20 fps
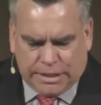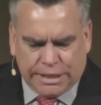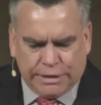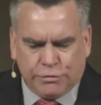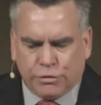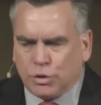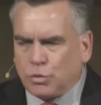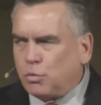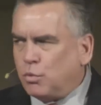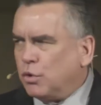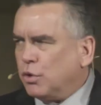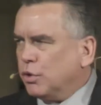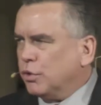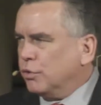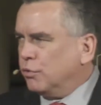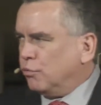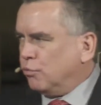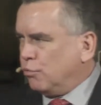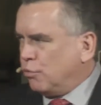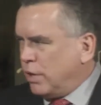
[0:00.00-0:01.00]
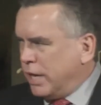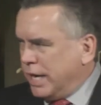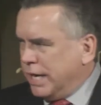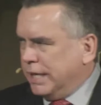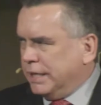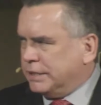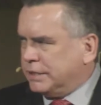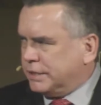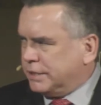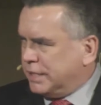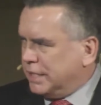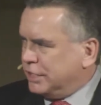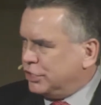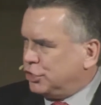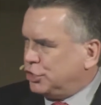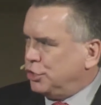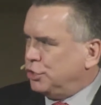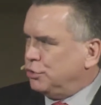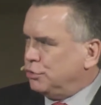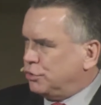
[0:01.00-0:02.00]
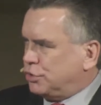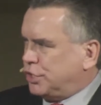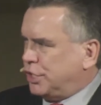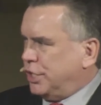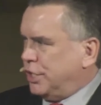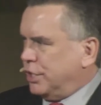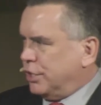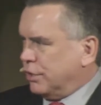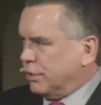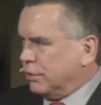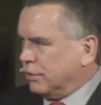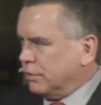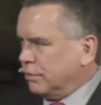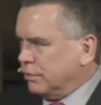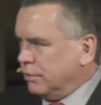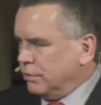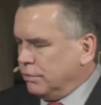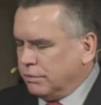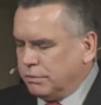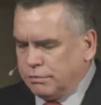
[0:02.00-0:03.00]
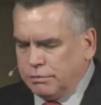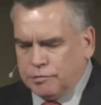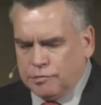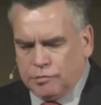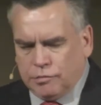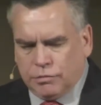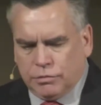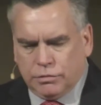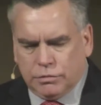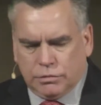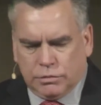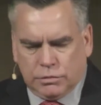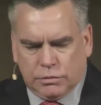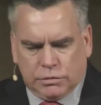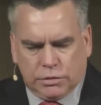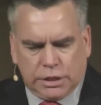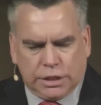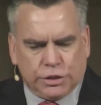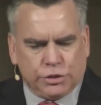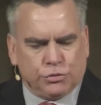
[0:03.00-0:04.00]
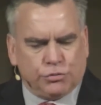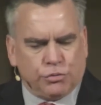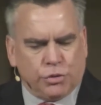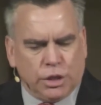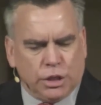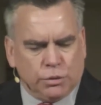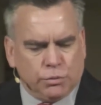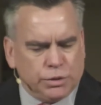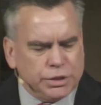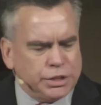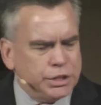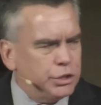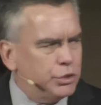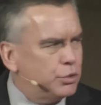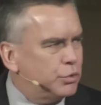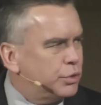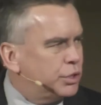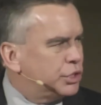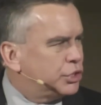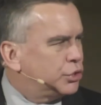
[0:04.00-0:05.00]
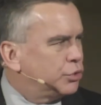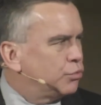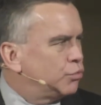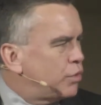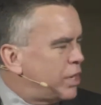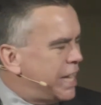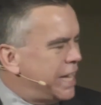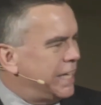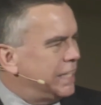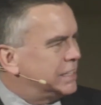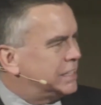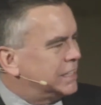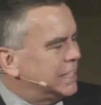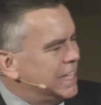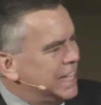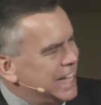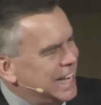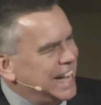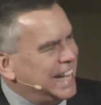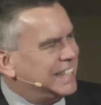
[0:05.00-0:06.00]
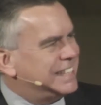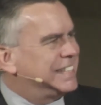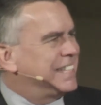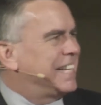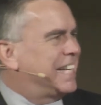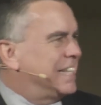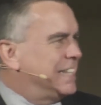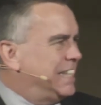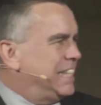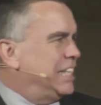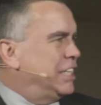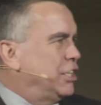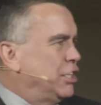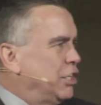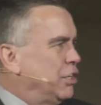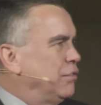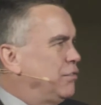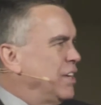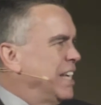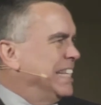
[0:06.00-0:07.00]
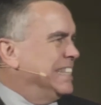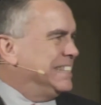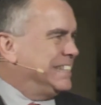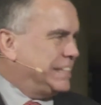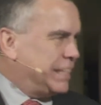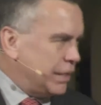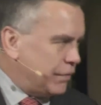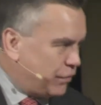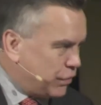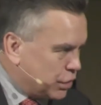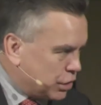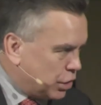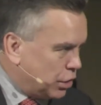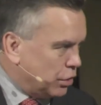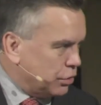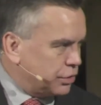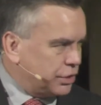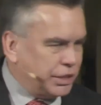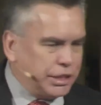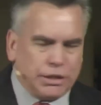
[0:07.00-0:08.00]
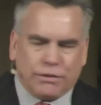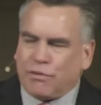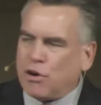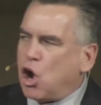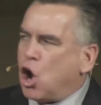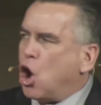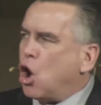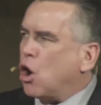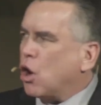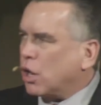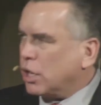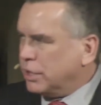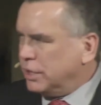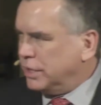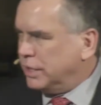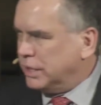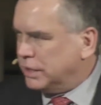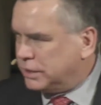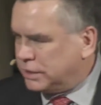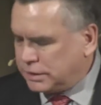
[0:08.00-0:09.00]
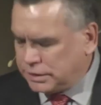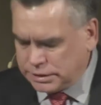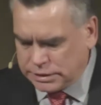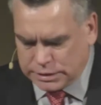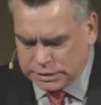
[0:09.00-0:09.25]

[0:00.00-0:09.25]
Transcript: Even the word race that's used here, let us run with endurance the race, has the idea of difficulty, of hardness